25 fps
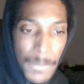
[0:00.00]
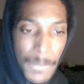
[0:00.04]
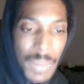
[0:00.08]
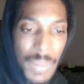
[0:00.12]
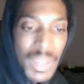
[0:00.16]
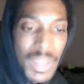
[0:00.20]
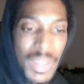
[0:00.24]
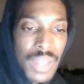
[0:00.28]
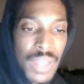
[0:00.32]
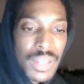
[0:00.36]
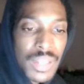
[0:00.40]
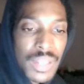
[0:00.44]

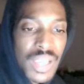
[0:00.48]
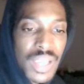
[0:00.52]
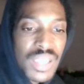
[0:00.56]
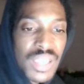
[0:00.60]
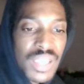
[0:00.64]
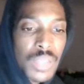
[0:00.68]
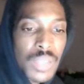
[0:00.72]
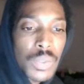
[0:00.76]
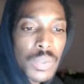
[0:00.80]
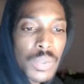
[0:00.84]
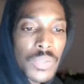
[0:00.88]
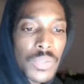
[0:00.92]
man,
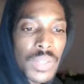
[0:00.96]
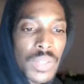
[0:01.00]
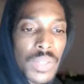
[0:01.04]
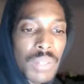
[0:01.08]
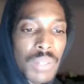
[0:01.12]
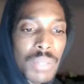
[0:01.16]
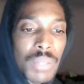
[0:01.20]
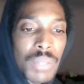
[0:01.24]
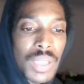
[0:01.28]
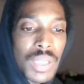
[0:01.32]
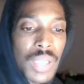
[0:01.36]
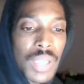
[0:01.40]
Dustin was
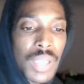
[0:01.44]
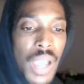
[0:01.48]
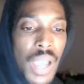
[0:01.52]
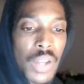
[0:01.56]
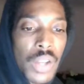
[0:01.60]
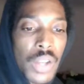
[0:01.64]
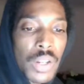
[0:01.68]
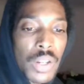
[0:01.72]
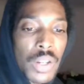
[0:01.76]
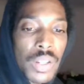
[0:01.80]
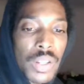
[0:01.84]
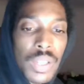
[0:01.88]
finna beat
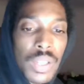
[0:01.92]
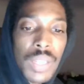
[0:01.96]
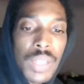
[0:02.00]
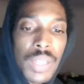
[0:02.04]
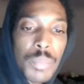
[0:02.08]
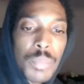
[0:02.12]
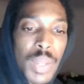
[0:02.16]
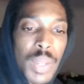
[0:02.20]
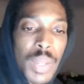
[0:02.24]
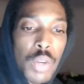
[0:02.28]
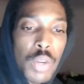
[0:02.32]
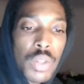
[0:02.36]
Conor,
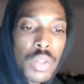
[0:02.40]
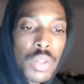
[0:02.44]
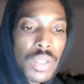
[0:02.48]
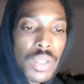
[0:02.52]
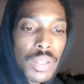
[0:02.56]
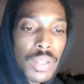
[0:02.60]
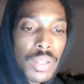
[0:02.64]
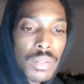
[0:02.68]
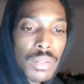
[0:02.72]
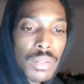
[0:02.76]
period.